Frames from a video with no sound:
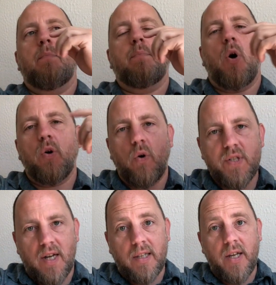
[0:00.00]
Paul goes
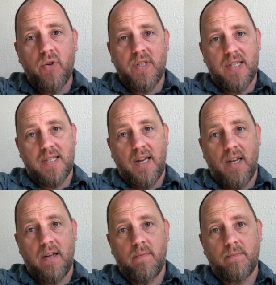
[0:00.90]
on later to
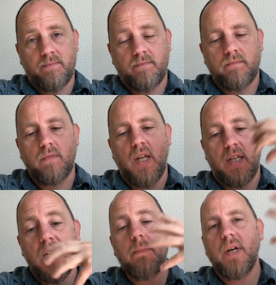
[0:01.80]
say that
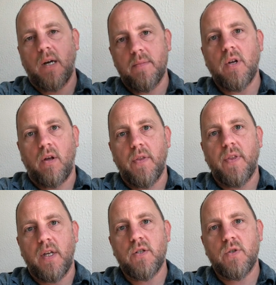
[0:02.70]
he becomes all
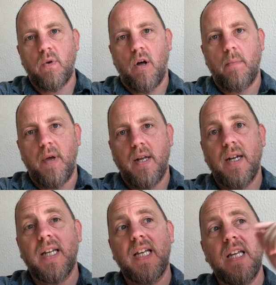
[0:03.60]
things to all men. And
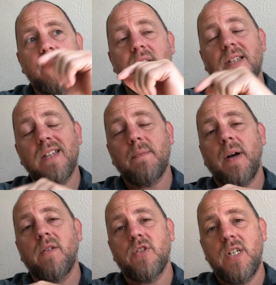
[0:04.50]
he even says
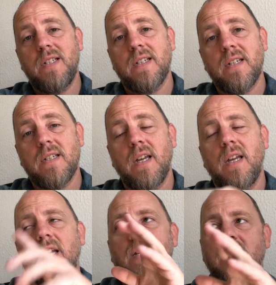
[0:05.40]
about Jesus,
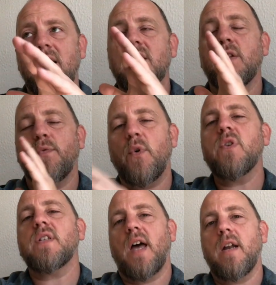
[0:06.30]
he says, the
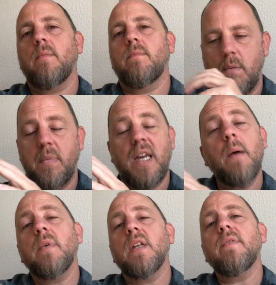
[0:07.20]
first Adam became
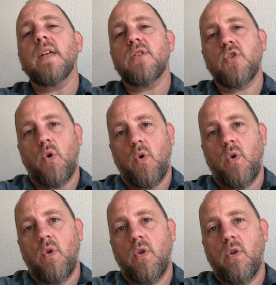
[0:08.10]
a living soul,
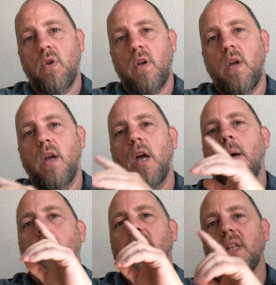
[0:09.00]

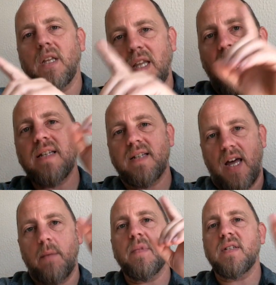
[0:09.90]
but the last
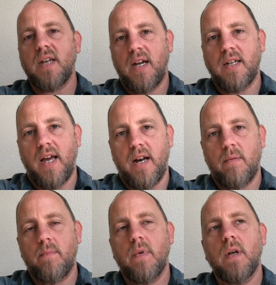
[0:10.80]
Adam, the second Adam,
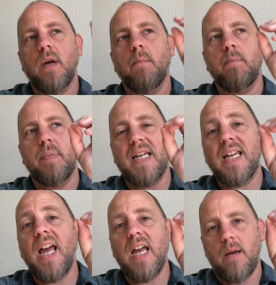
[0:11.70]

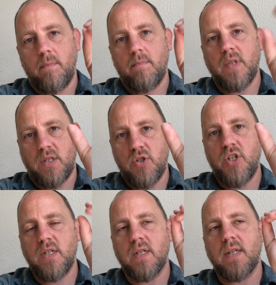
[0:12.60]
became, this is
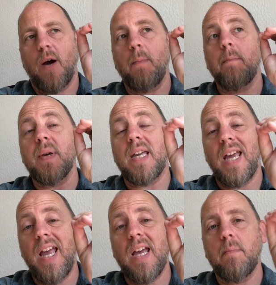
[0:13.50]
Jesus now,
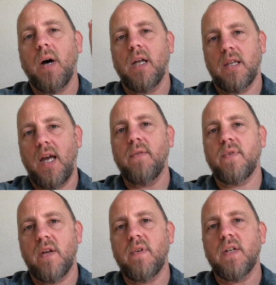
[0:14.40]
became a
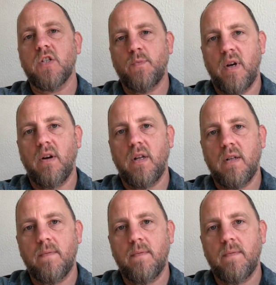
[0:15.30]
life-giving spirit.